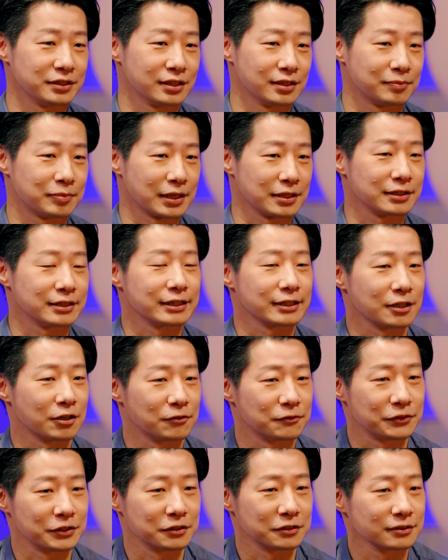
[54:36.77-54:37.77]
the political
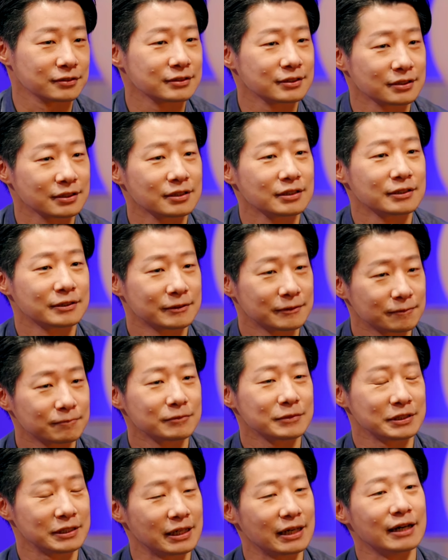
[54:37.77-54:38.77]
field.
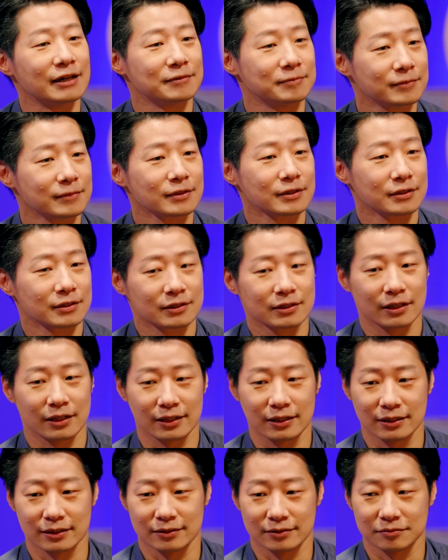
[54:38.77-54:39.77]
Yeah,
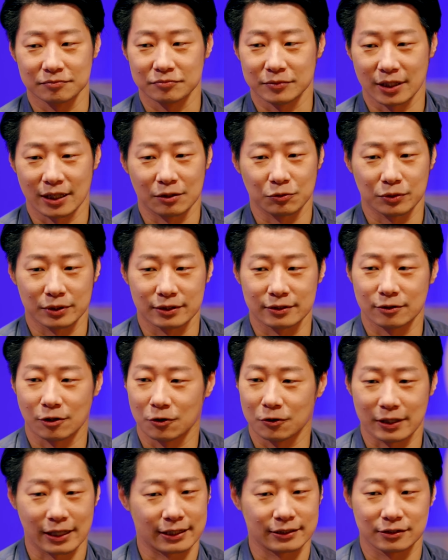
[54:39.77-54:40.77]
and yeah, with
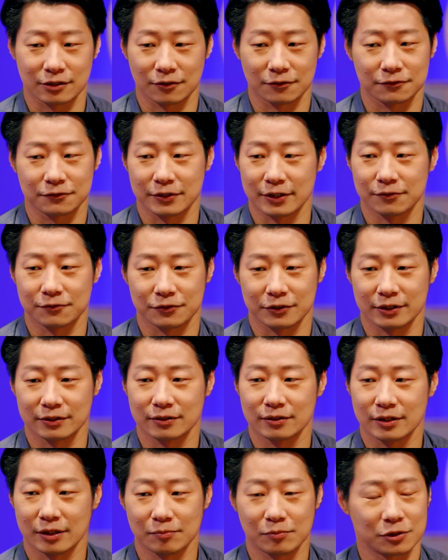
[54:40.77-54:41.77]
all kinds of
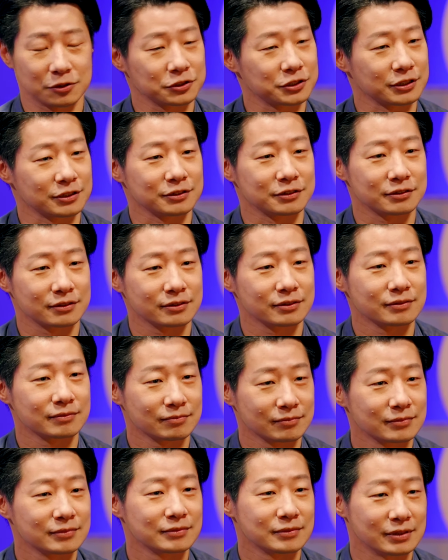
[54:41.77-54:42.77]
different emotions.
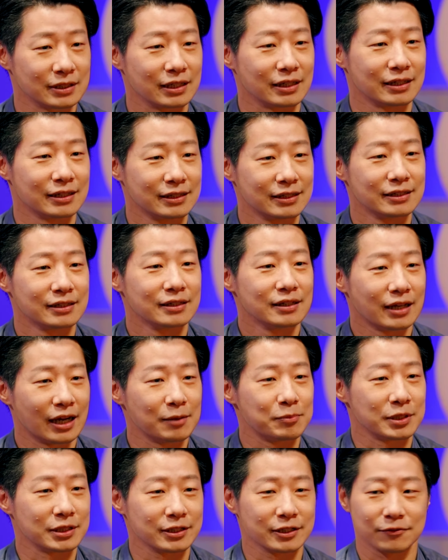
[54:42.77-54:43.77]
Yeah, I
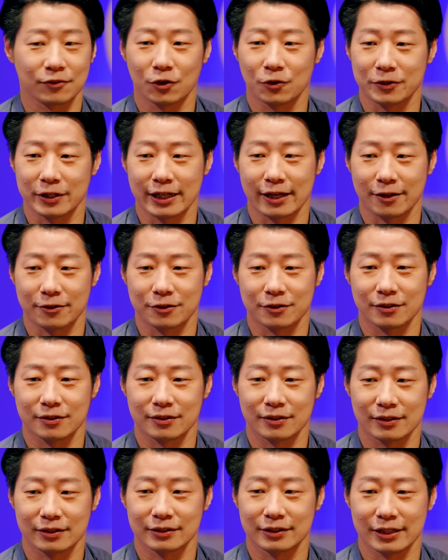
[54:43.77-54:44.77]
believe all the
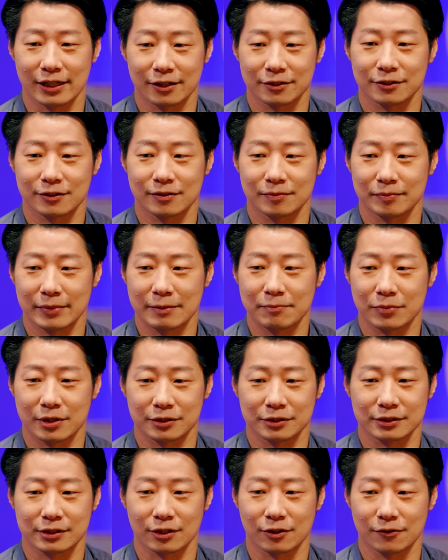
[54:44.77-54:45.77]
other, the other
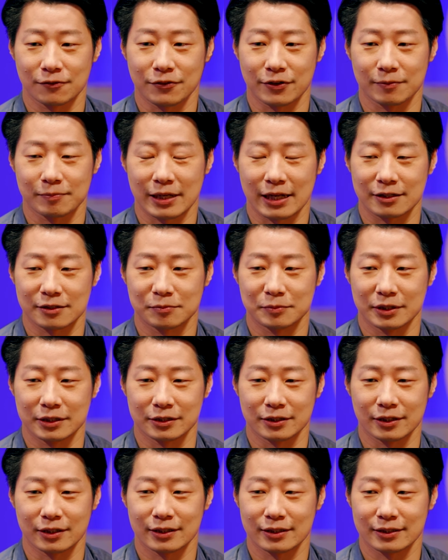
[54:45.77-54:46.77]
members of the
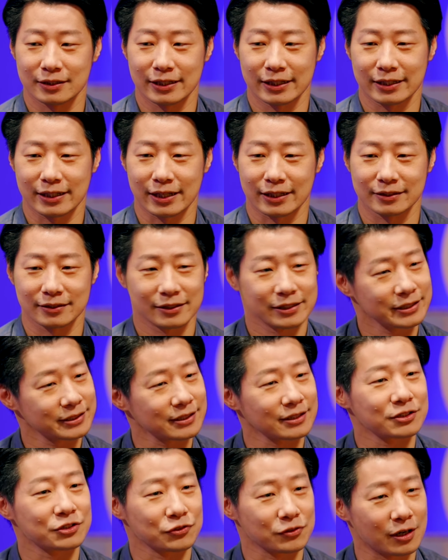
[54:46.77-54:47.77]
parliament, they can
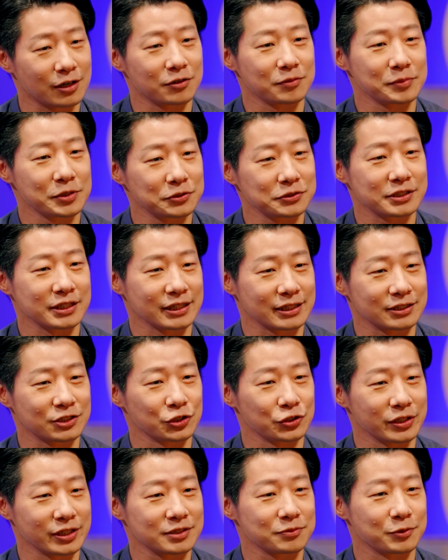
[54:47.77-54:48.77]
listen to our music
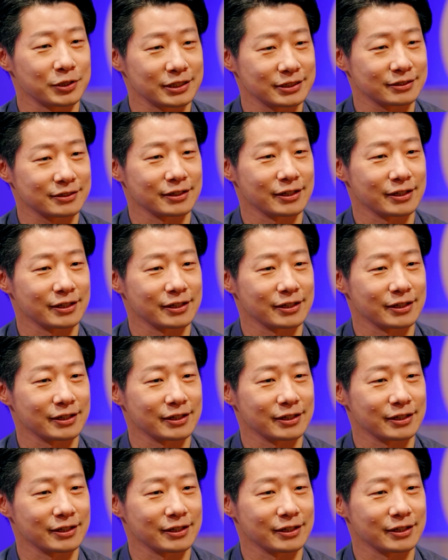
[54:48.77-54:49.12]
to express